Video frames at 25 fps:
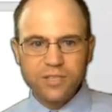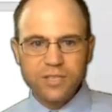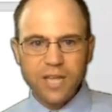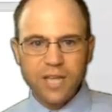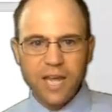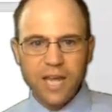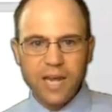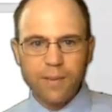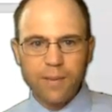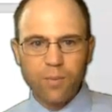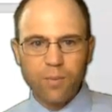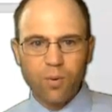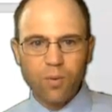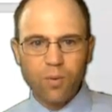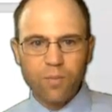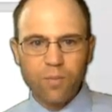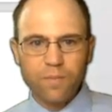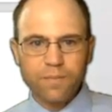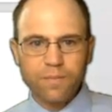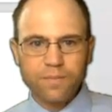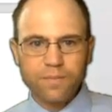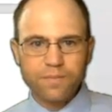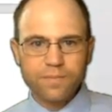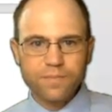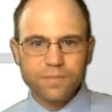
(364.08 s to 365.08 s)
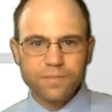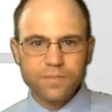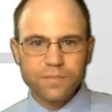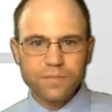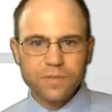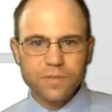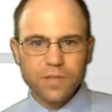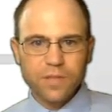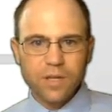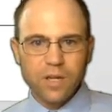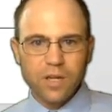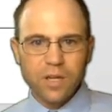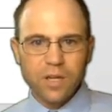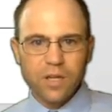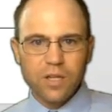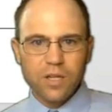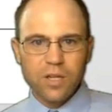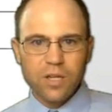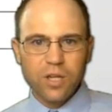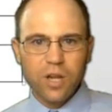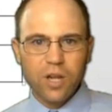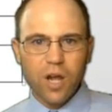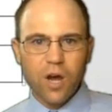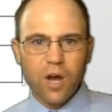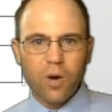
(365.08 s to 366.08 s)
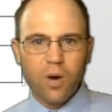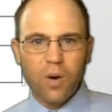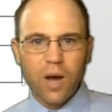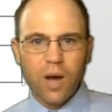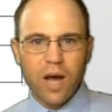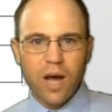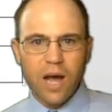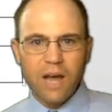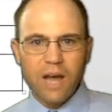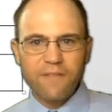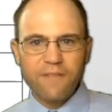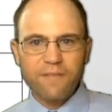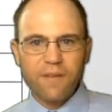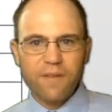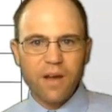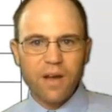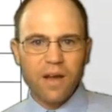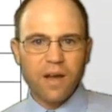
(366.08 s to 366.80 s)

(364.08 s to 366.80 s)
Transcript: table, you know, I've